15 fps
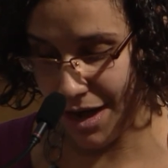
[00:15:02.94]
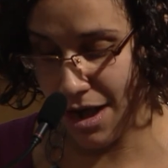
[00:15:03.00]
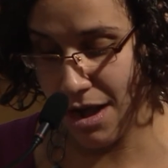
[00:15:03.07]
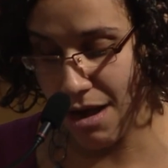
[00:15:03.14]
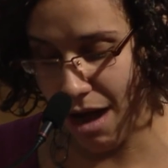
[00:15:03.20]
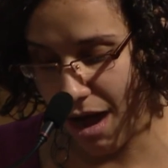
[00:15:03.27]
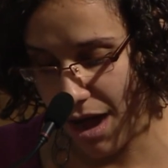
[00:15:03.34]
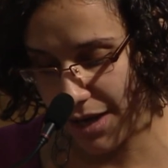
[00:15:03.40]

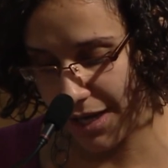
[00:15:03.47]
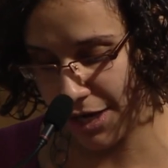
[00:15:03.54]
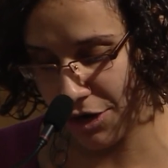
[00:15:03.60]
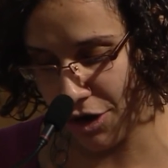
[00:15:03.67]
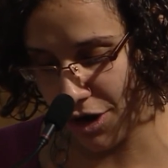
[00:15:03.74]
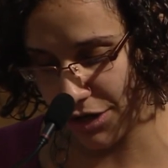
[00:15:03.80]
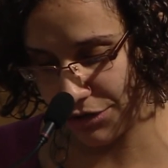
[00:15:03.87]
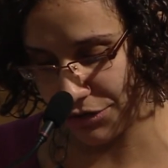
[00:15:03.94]
not in
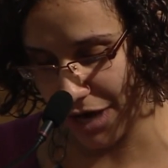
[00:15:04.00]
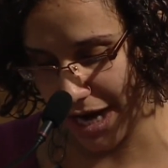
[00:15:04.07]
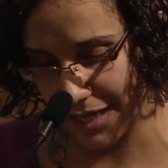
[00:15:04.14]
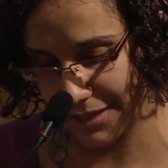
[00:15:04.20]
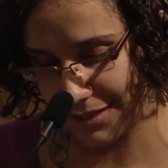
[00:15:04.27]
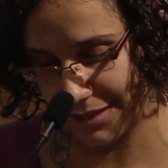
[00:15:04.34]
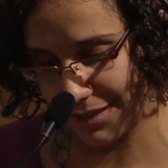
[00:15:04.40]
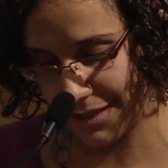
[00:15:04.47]

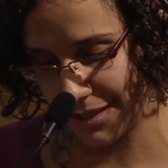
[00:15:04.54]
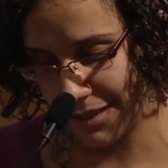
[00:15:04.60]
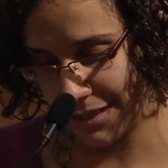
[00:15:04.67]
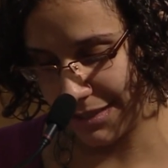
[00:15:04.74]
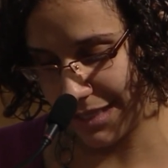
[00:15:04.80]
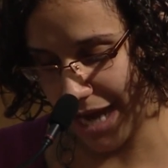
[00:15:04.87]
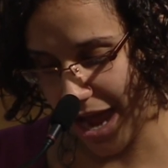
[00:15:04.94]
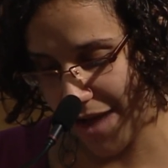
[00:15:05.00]
contrast
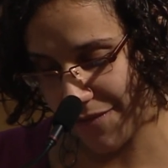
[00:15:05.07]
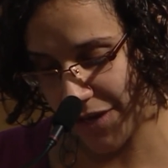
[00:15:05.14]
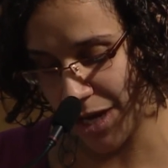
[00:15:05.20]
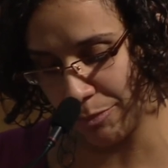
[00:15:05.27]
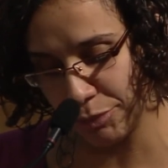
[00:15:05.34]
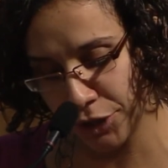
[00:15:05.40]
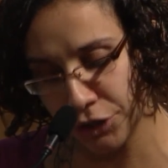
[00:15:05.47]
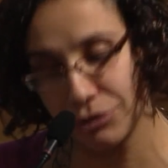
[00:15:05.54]
to having a
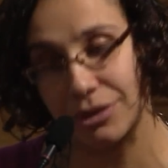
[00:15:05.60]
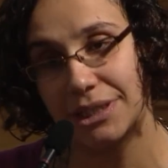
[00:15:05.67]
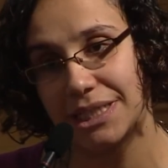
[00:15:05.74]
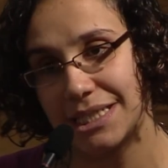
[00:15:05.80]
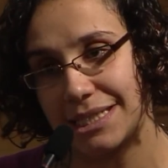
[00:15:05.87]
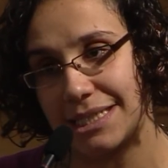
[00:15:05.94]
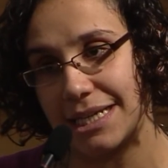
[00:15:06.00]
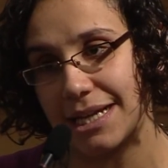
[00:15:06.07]

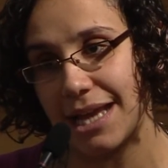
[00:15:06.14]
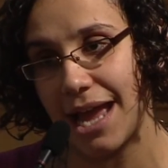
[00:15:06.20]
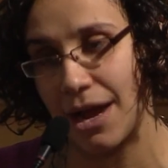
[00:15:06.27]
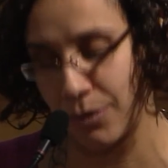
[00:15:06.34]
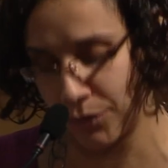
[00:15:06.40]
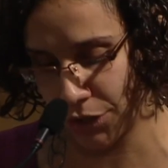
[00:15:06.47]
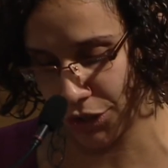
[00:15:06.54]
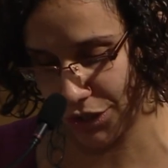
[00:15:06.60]
pluralistic
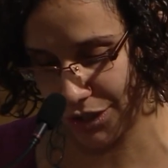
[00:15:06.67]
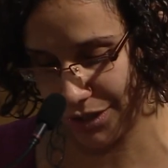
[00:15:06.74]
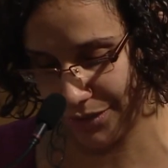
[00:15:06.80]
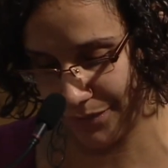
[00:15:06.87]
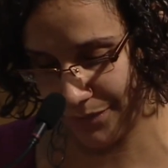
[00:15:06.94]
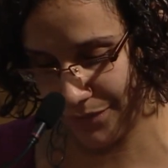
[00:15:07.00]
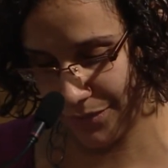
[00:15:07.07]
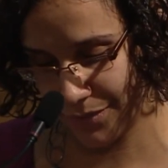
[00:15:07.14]
outlook.
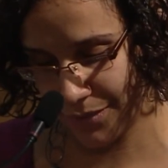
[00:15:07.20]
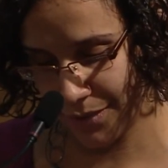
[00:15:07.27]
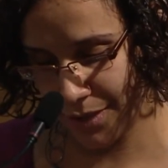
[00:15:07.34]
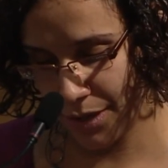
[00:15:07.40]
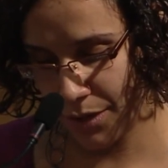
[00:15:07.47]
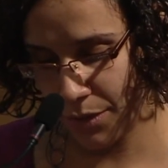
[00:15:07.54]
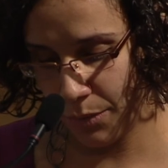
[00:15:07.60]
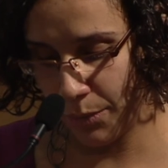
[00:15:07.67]

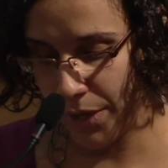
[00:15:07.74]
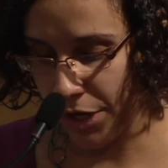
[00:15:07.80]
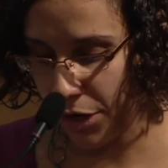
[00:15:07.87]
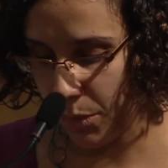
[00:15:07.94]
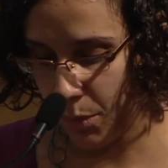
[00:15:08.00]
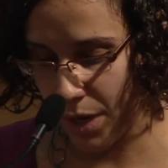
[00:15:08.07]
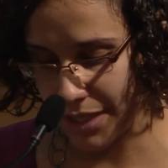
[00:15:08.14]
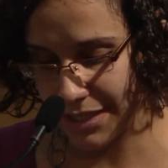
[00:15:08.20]
We are
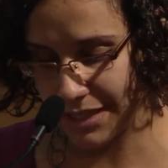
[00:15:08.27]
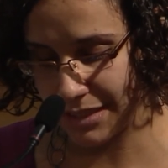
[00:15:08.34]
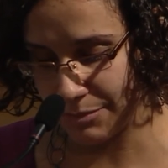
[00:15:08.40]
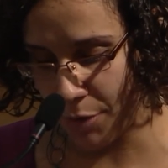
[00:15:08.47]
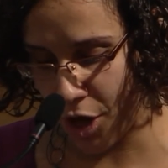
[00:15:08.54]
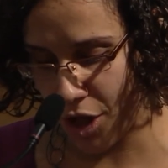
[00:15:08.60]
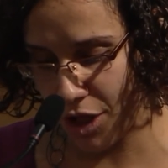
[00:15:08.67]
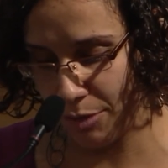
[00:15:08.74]
one
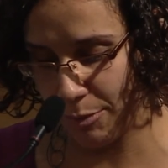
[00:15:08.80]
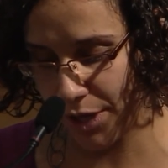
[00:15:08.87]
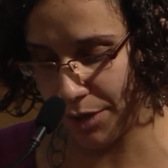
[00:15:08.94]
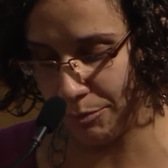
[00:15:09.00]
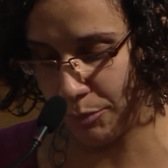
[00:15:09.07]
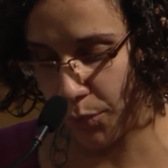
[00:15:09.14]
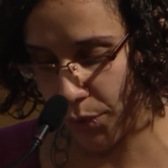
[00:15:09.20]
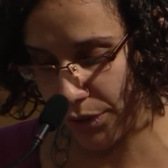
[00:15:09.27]
small but
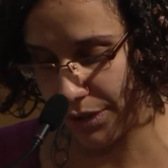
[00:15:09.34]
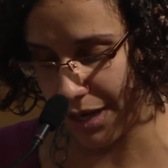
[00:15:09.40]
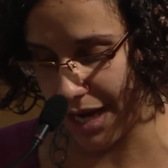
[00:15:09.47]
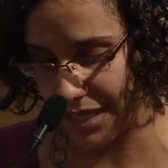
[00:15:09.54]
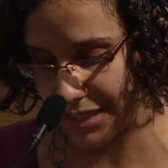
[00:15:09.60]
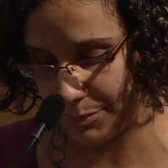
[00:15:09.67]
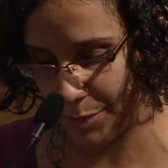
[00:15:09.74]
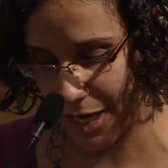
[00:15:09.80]
important
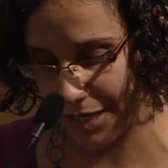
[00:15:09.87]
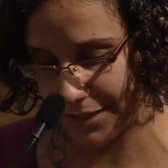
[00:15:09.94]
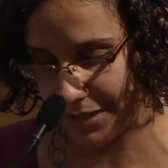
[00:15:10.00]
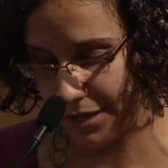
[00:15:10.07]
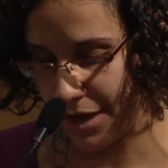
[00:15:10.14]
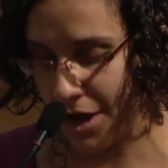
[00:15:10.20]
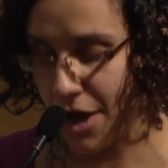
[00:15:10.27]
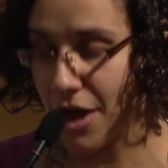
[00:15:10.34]
aspect
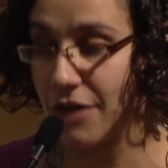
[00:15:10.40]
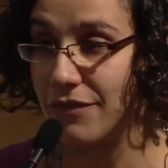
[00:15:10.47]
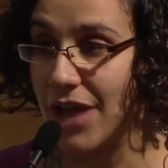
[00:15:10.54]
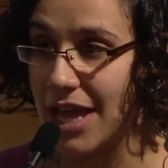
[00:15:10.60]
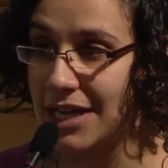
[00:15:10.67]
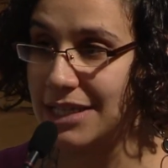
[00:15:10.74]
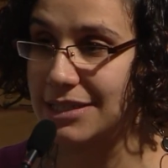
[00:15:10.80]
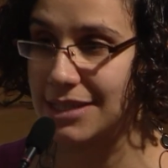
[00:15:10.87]
of
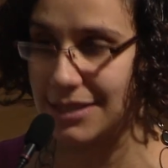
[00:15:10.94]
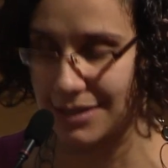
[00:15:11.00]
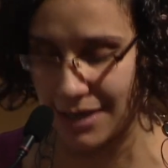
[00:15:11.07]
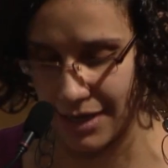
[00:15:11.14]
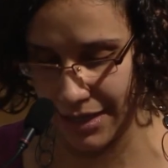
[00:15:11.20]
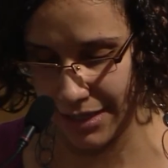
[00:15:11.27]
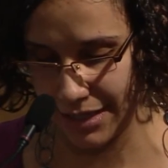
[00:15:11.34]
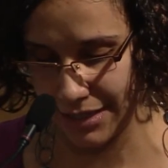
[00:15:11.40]
any
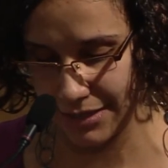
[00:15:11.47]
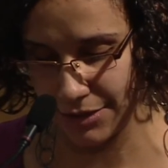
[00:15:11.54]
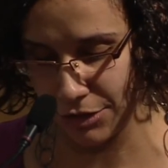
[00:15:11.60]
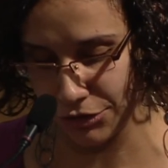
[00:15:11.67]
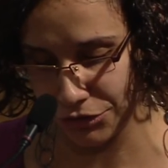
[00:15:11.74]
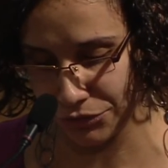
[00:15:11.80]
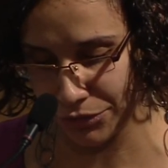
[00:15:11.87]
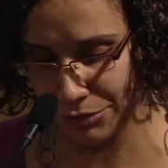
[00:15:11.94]
society's
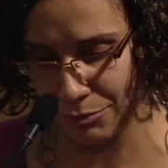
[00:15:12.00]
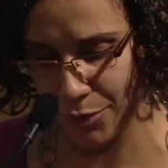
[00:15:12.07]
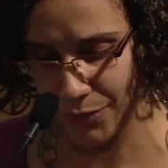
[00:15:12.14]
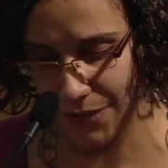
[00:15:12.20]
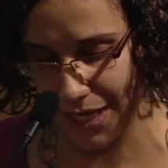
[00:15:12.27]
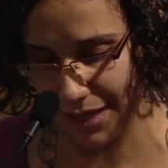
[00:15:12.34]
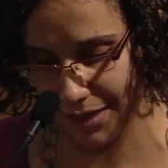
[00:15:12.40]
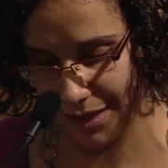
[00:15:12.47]
cultural
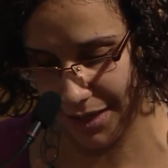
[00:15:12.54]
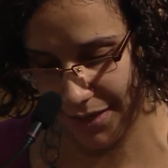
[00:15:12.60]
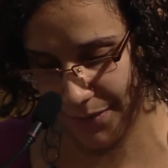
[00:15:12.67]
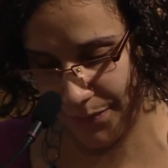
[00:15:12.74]
mosaic.